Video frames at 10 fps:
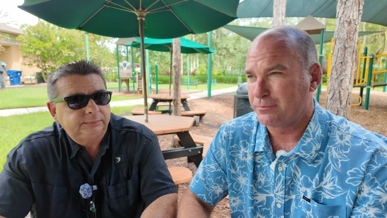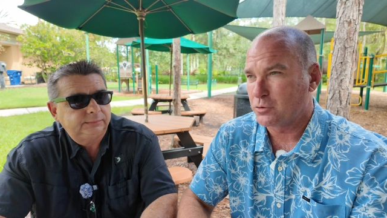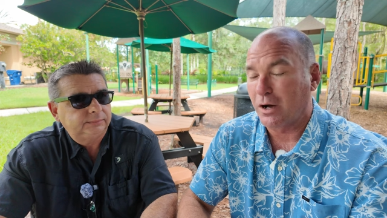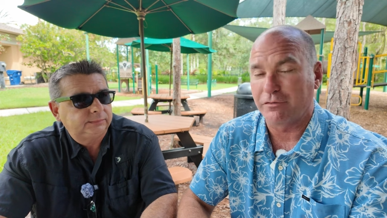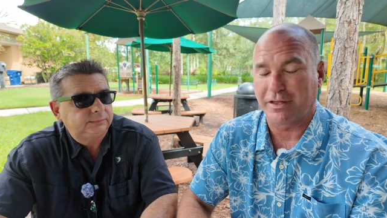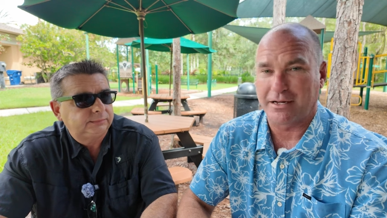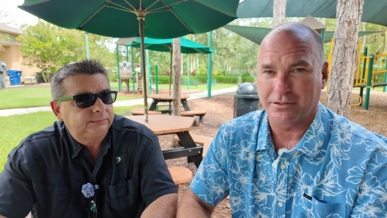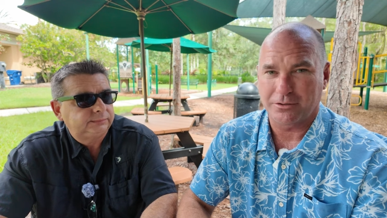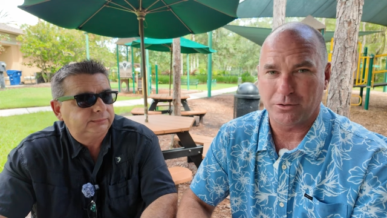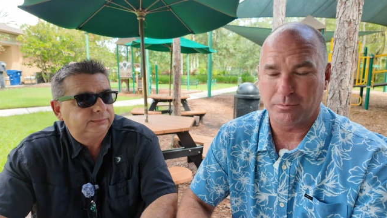
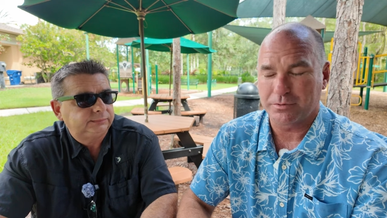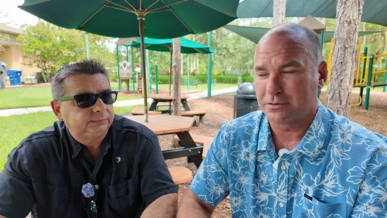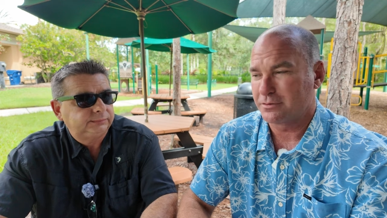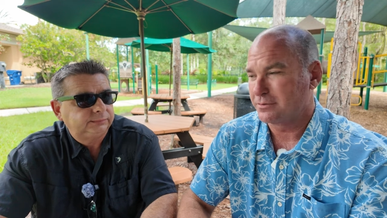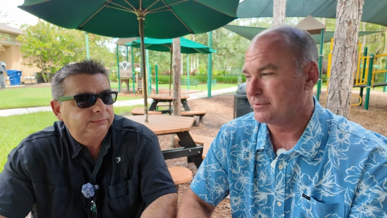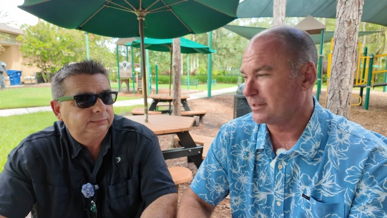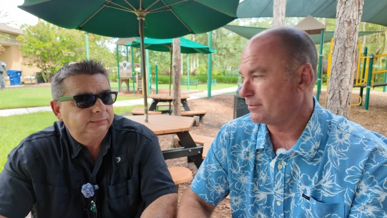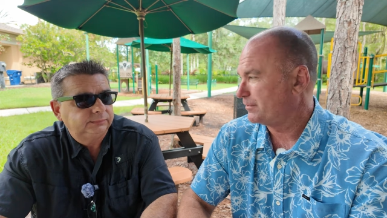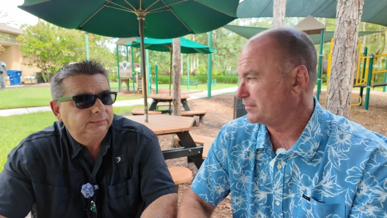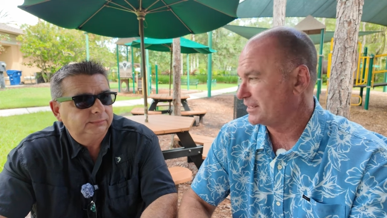Speaker 1: 12,000 homes, you know,
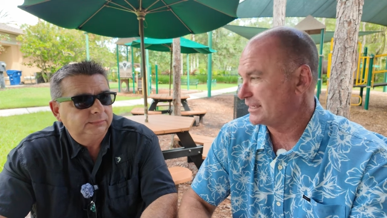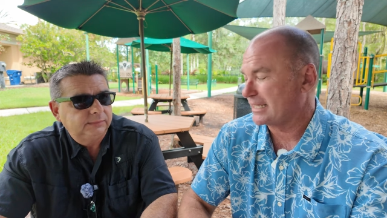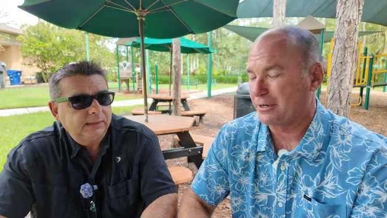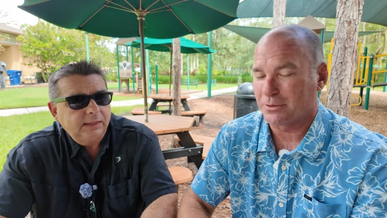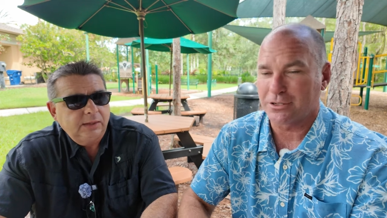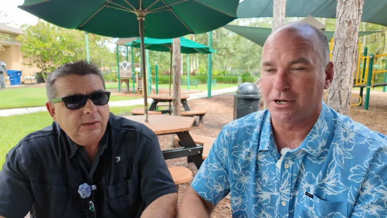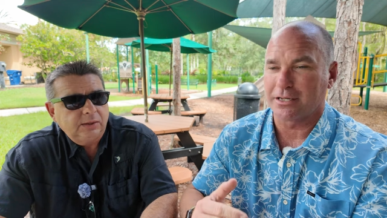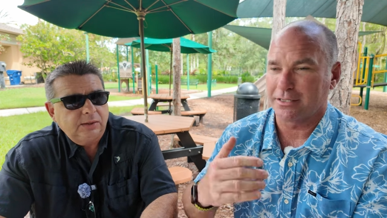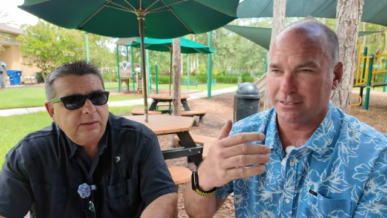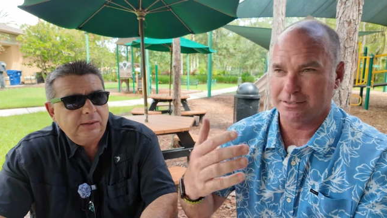15,000. We're
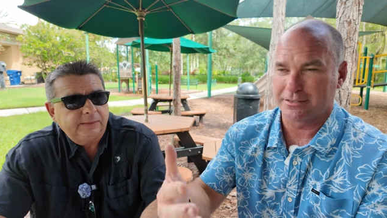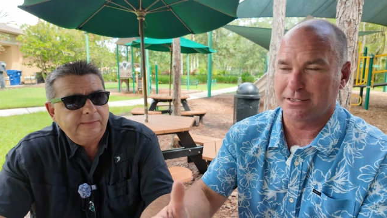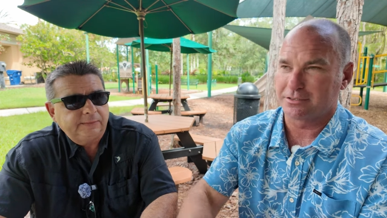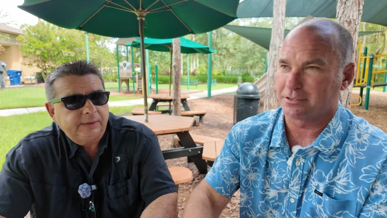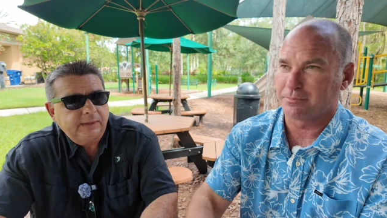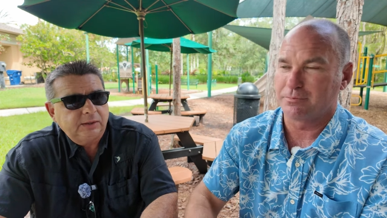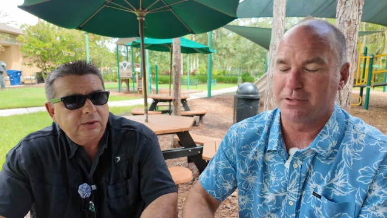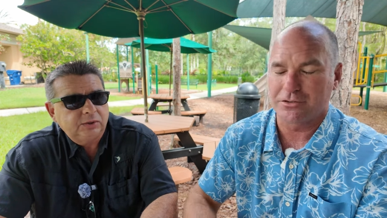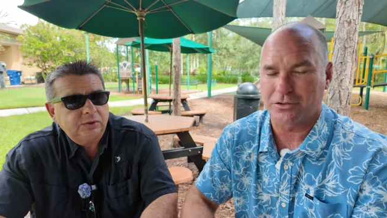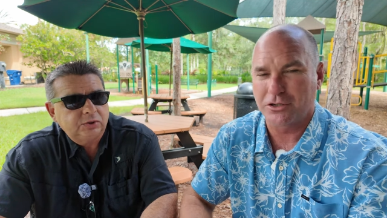talking these are
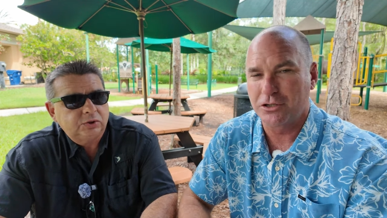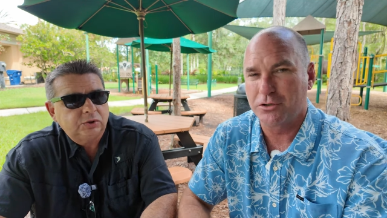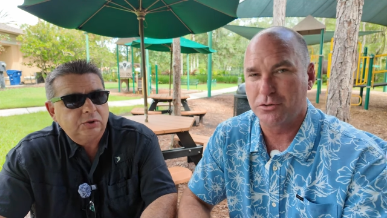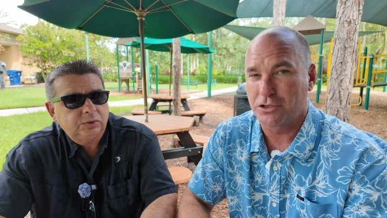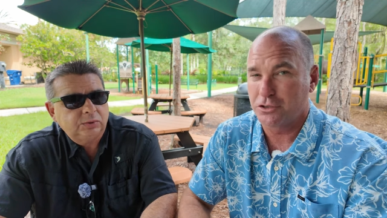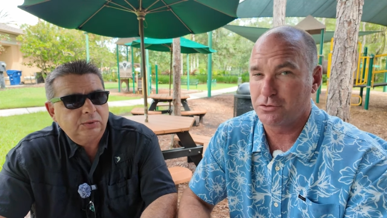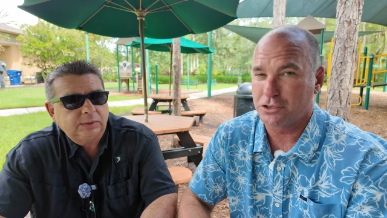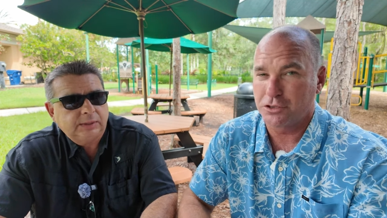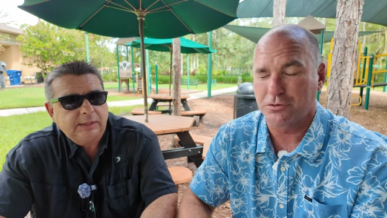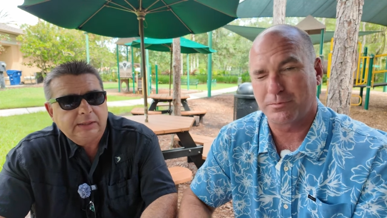huge, huge,
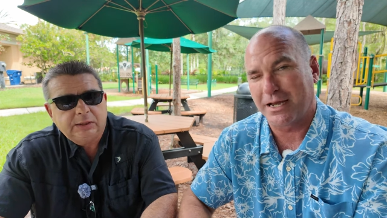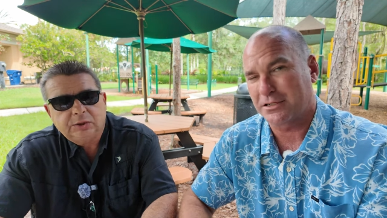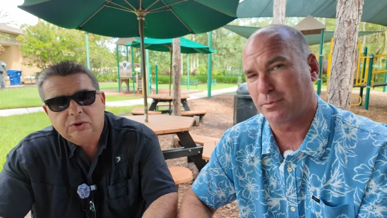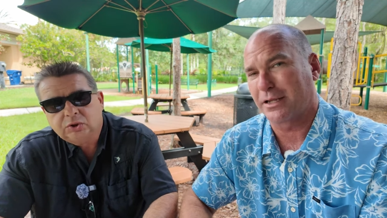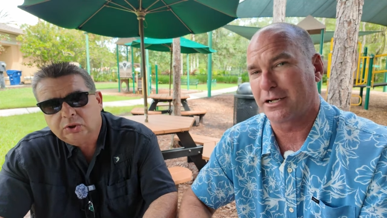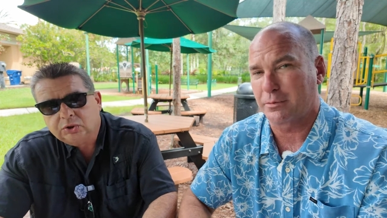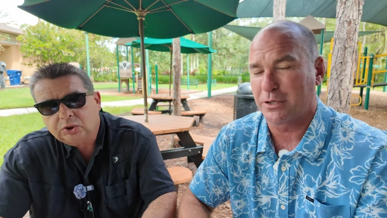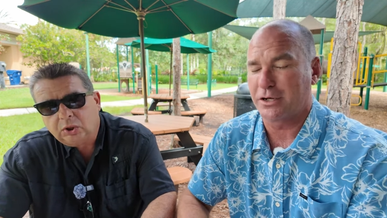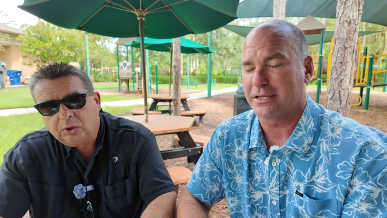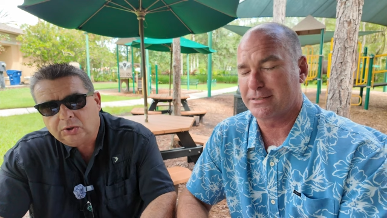huge master plan
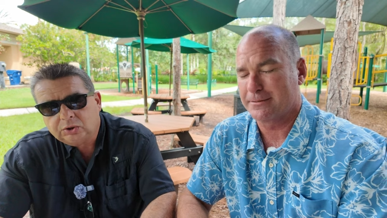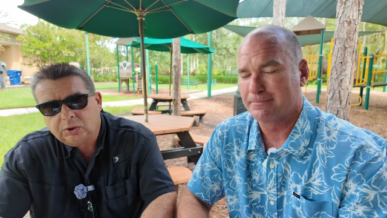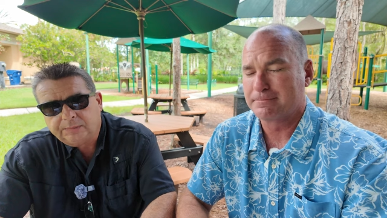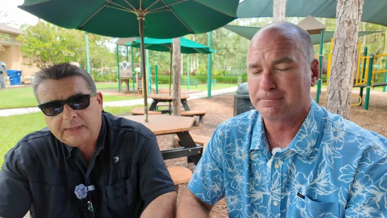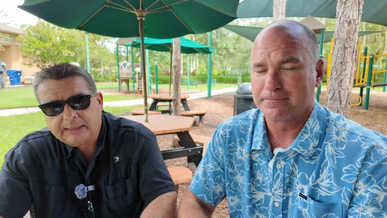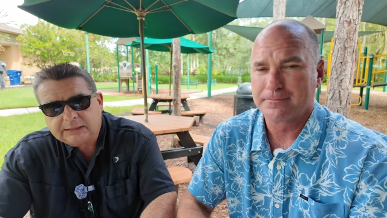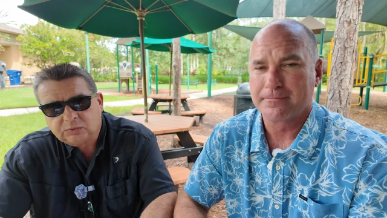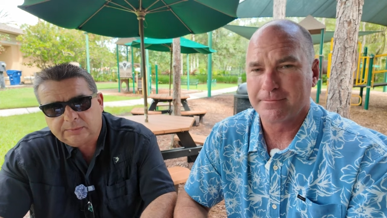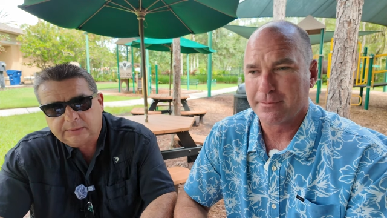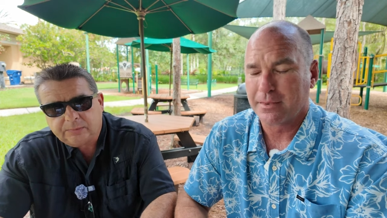
Speaker 2: communities. So I guess
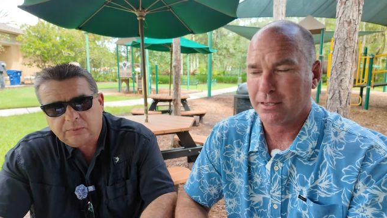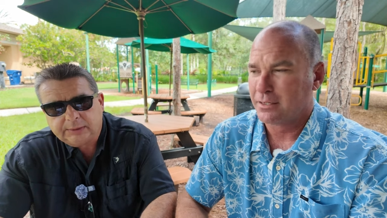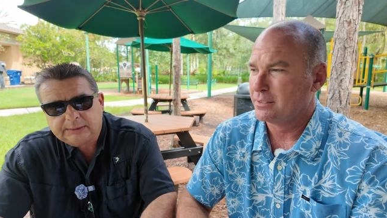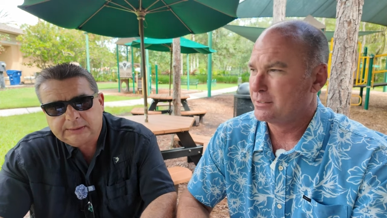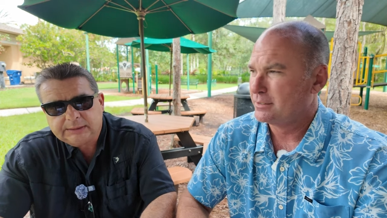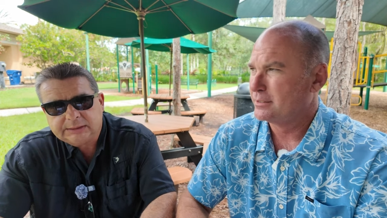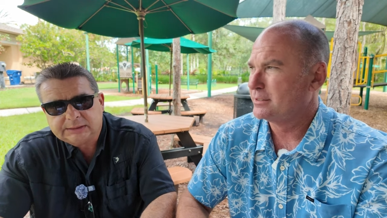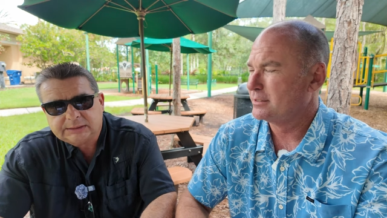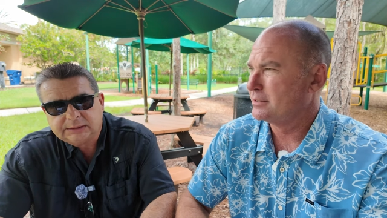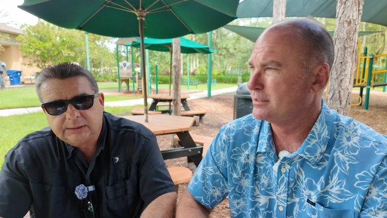what my point
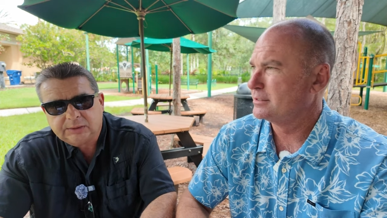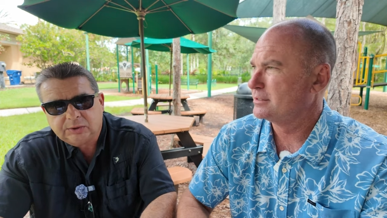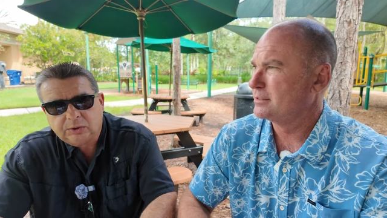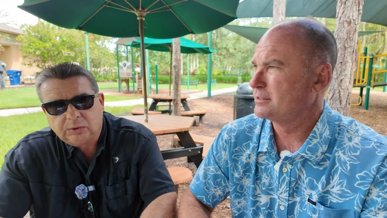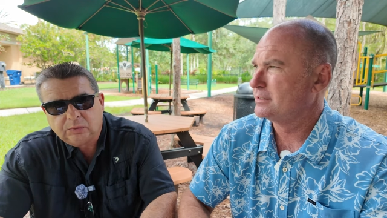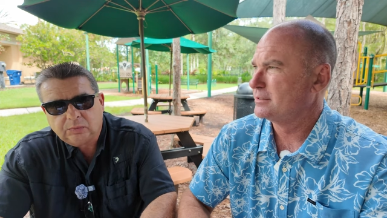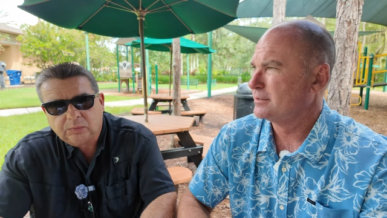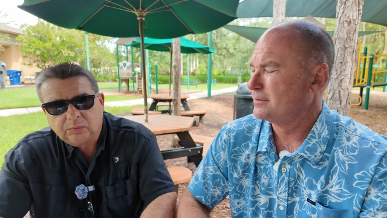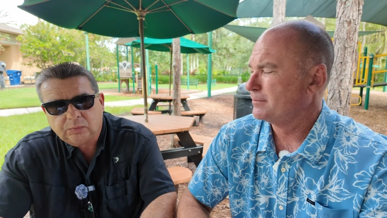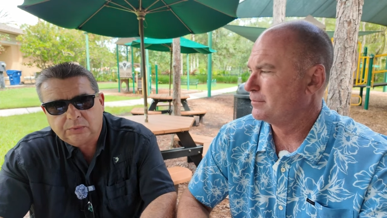is, you know,
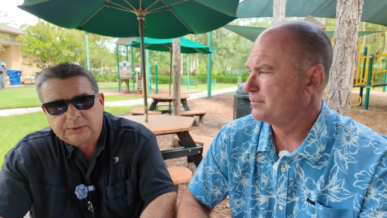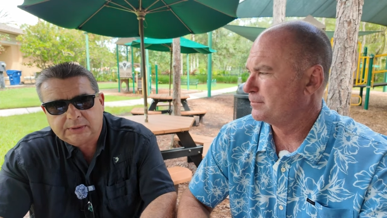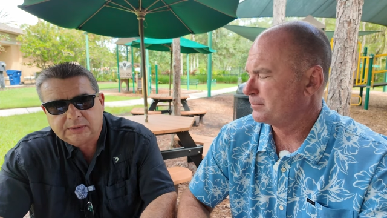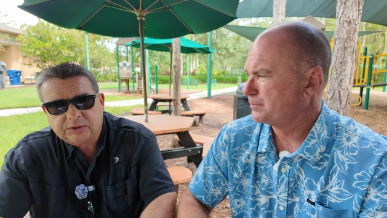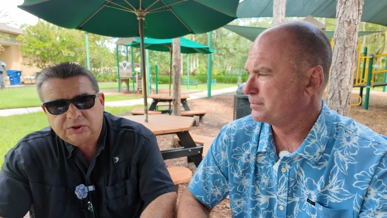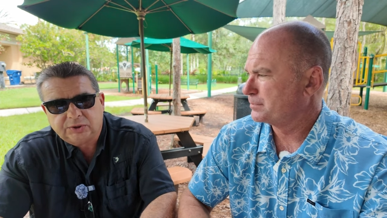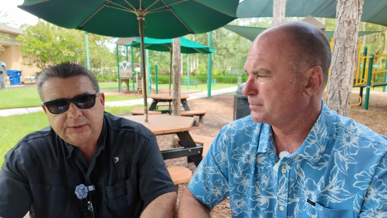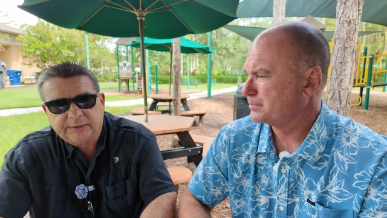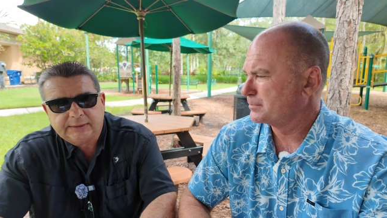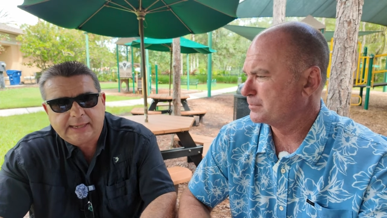with the
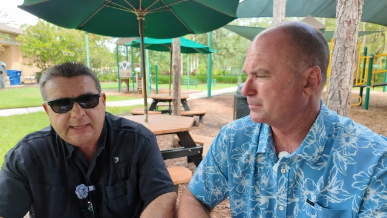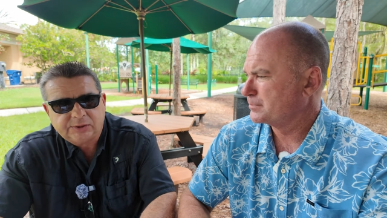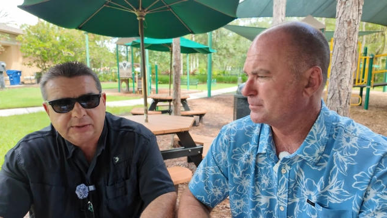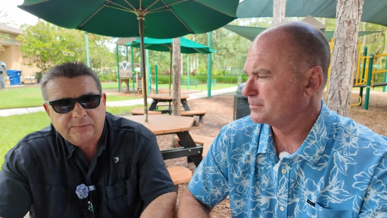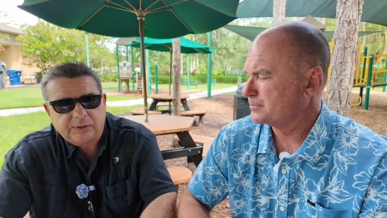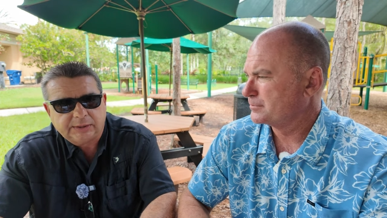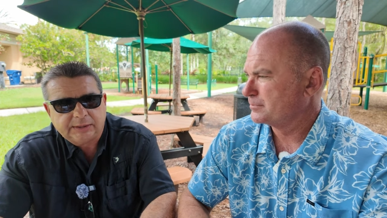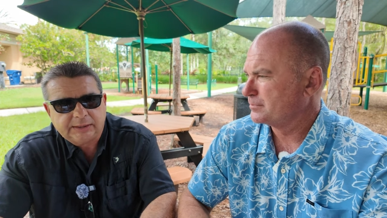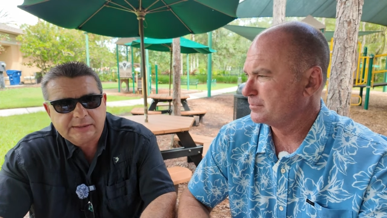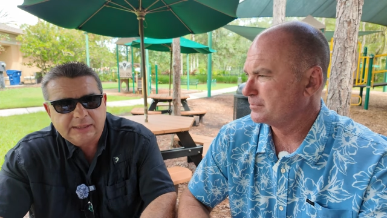uncertainty of the housing
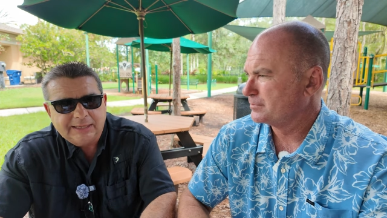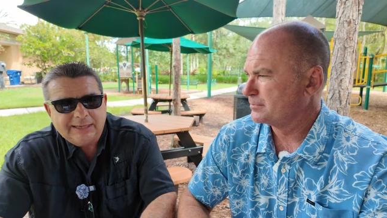market is,